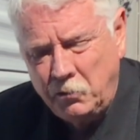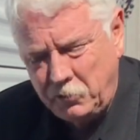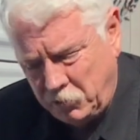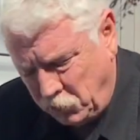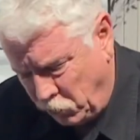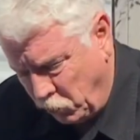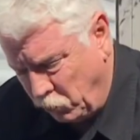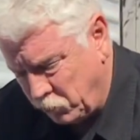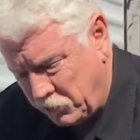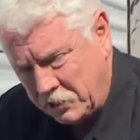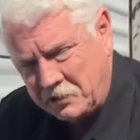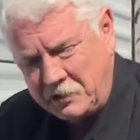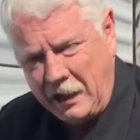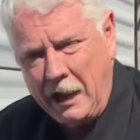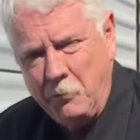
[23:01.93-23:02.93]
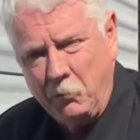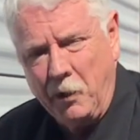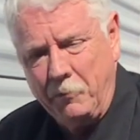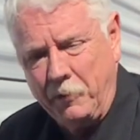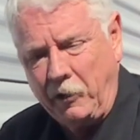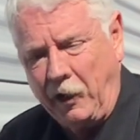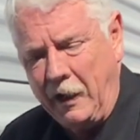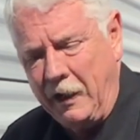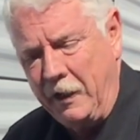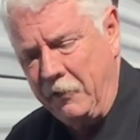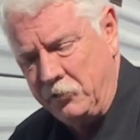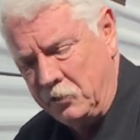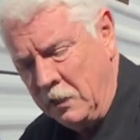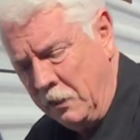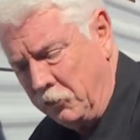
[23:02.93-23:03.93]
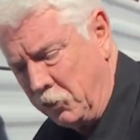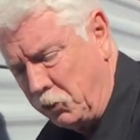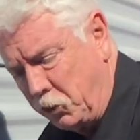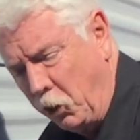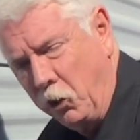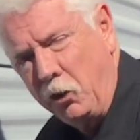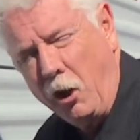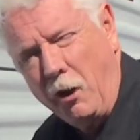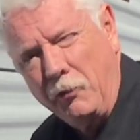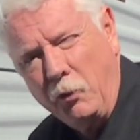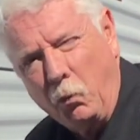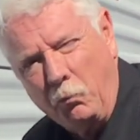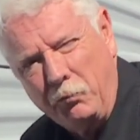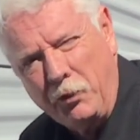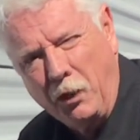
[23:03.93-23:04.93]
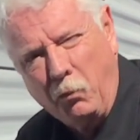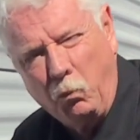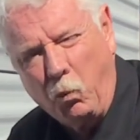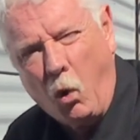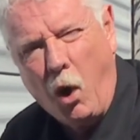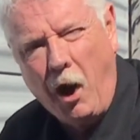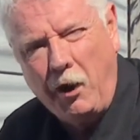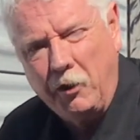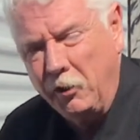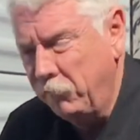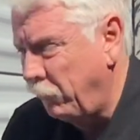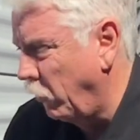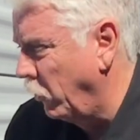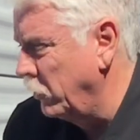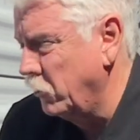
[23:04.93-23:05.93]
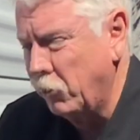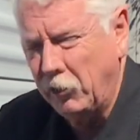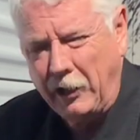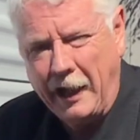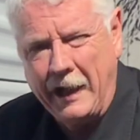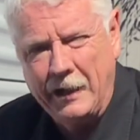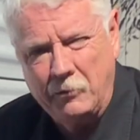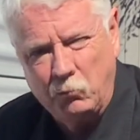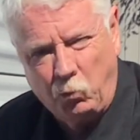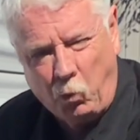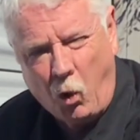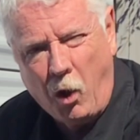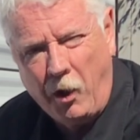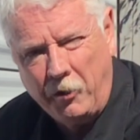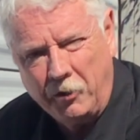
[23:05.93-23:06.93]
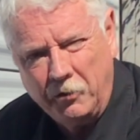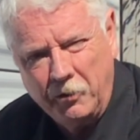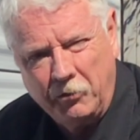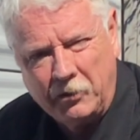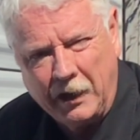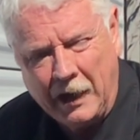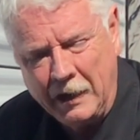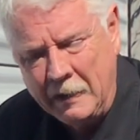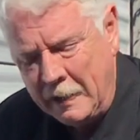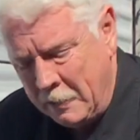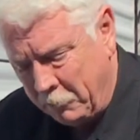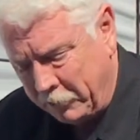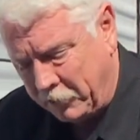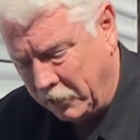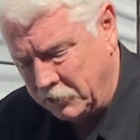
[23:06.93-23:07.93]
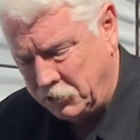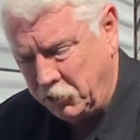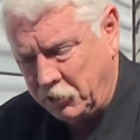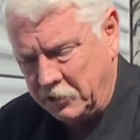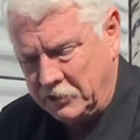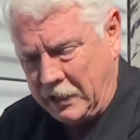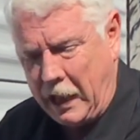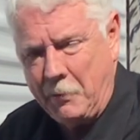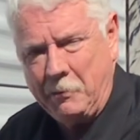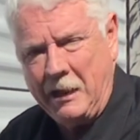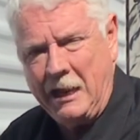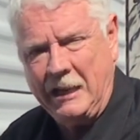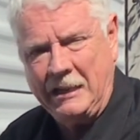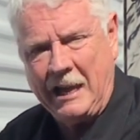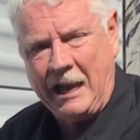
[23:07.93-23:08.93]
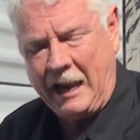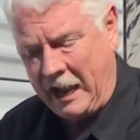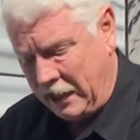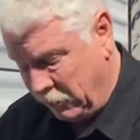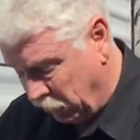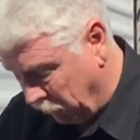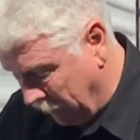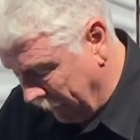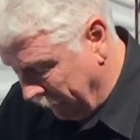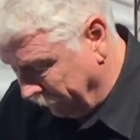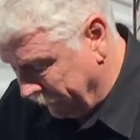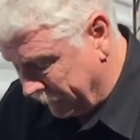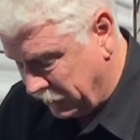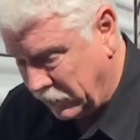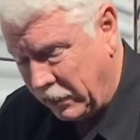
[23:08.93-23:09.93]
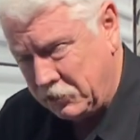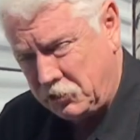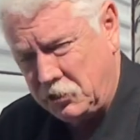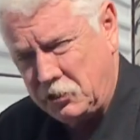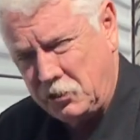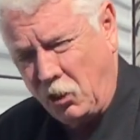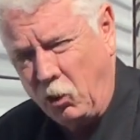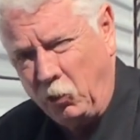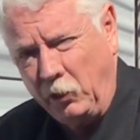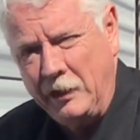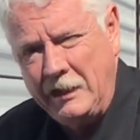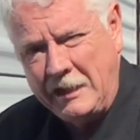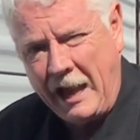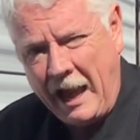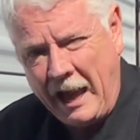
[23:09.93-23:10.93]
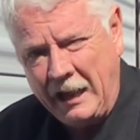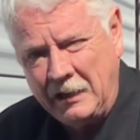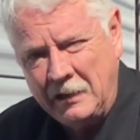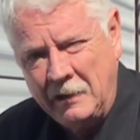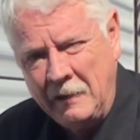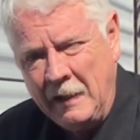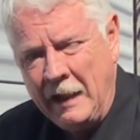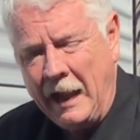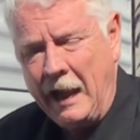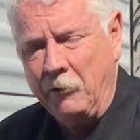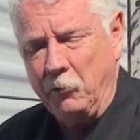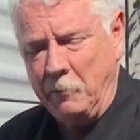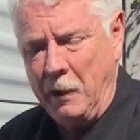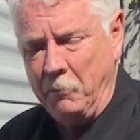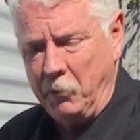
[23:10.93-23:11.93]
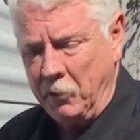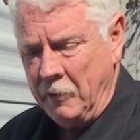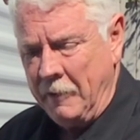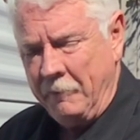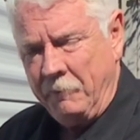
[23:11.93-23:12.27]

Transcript: use the same rubber gloves to turn on the water for your land water, okay? Because you're contaminating that handle. This touches only that. And remember,